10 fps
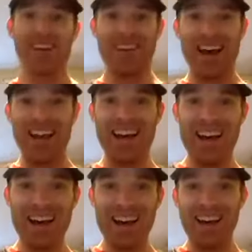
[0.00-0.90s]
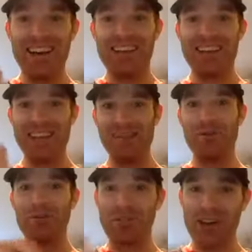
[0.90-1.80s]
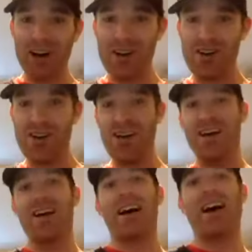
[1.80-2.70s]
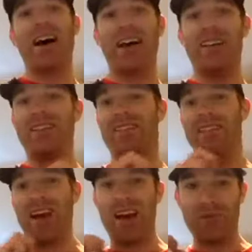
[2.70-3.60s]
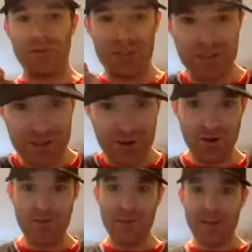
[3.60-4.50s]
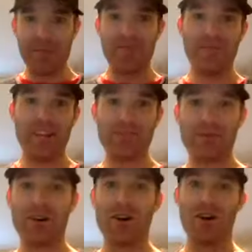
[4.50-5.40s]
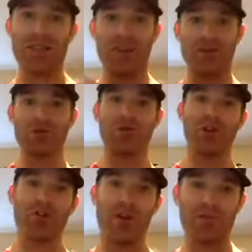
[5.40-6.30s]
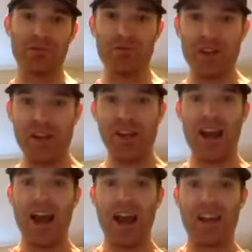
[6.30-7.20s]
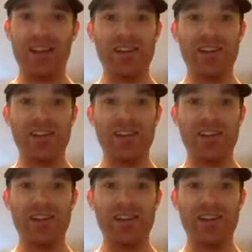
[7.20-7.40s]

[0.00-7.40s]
That to think about the dollar, and after this 5-minute Facebook call, they don't join your opportunity, and